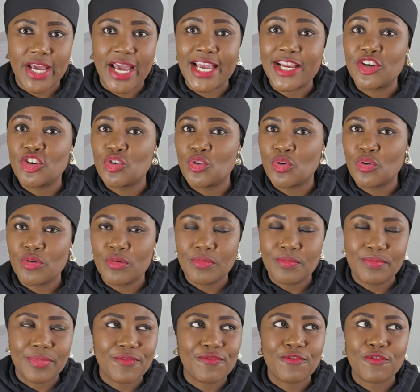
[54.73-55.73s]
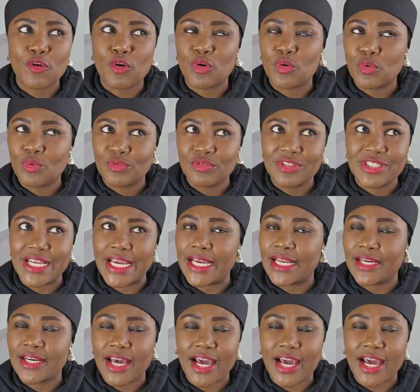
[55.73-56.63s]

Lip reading: I know before then